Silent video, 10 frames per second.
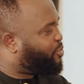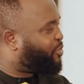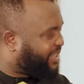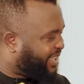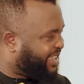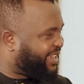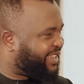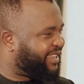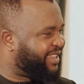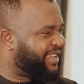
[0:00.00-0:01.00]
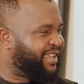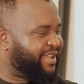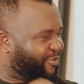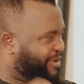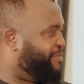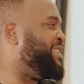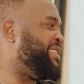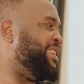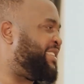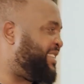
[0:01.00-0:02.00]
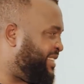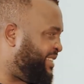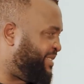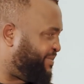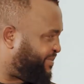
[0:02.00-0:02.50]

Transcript: you think we miss it?